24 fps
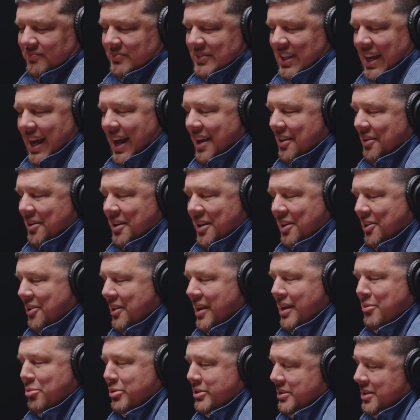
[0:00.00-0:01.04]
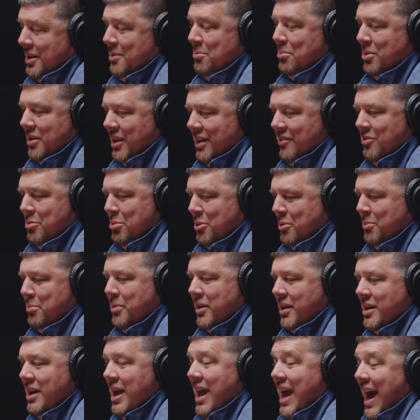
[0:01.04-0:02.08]
I don't know, it was unbelievable.
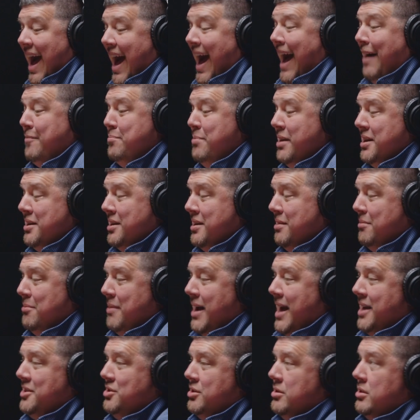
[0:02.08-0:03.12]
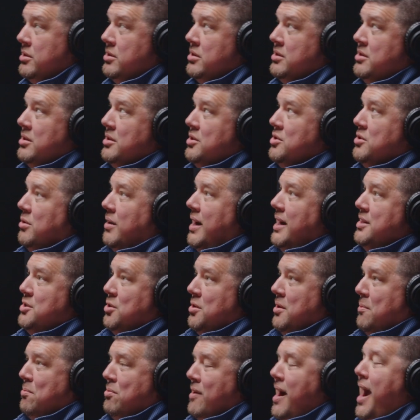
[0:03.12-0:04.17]
But I've been to the Masters twice
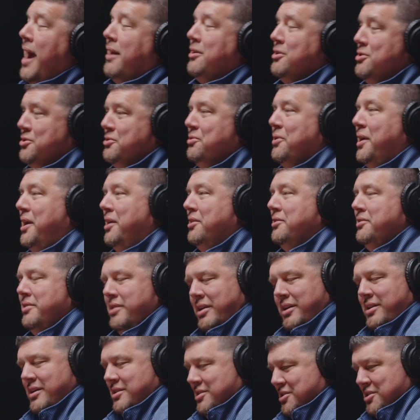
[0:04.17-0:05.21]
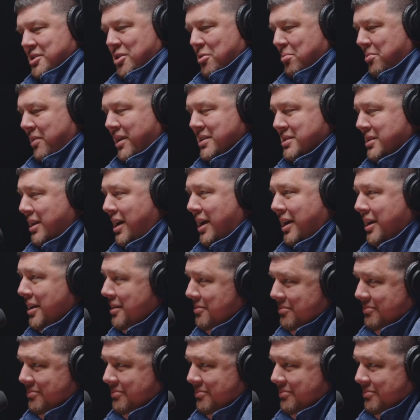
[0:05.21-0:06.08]
on the practice round. There's no place like it.